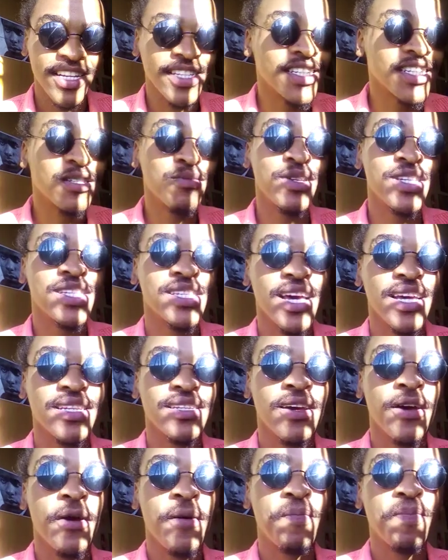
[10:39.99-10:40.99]
It just means that
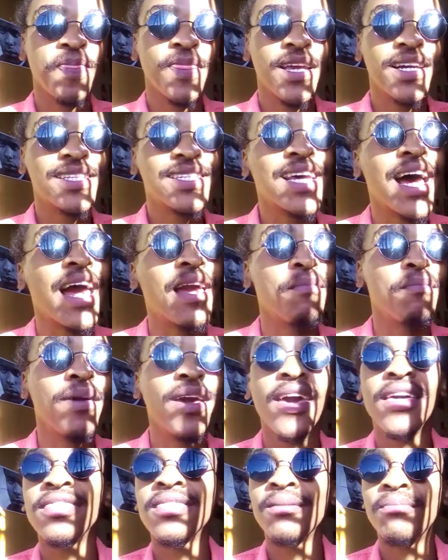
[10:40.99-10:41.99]
time
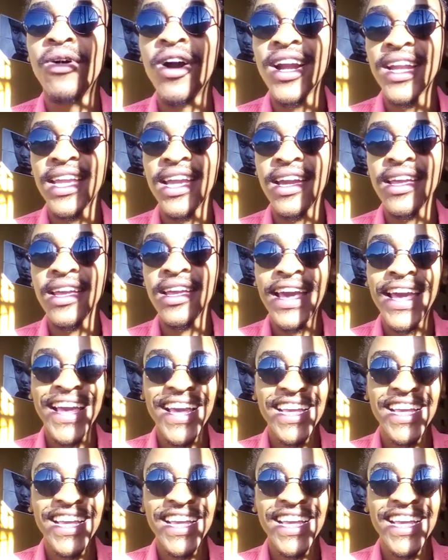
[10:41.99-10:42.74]
in the market